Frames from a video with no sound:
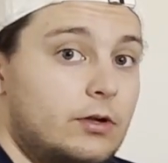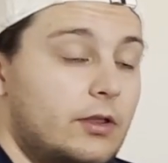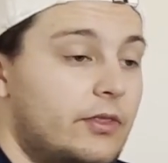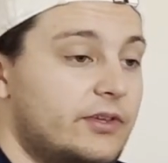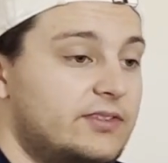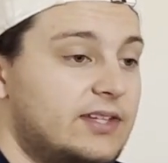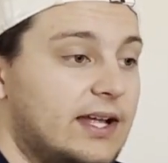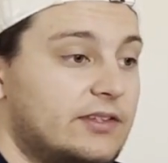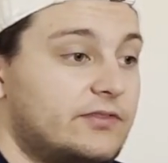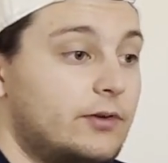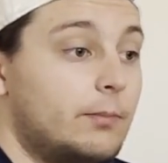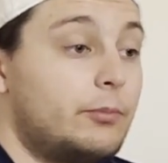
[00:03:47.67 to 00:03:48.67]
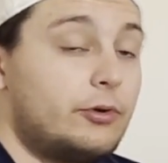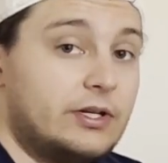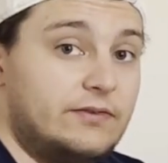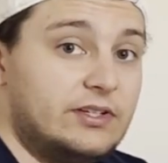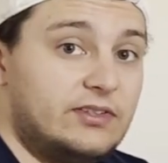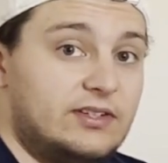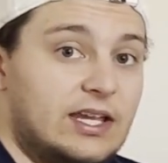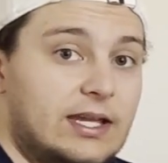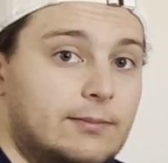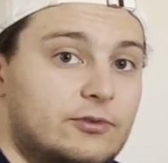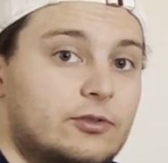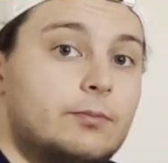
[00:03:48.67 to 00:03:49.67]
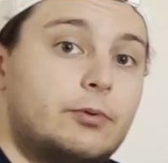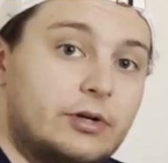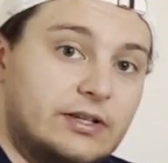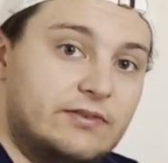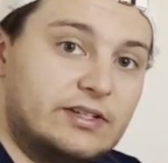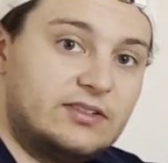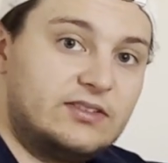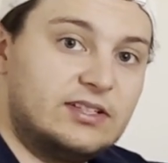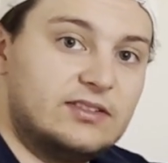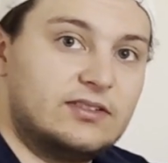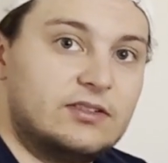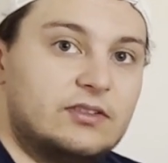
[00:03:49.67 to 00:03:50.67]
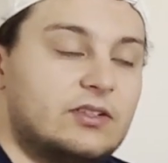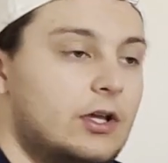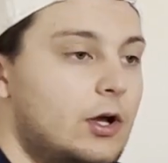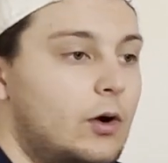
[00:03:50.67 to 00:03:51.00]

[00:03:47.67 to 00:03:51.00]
the stats from previous games, previous seasons,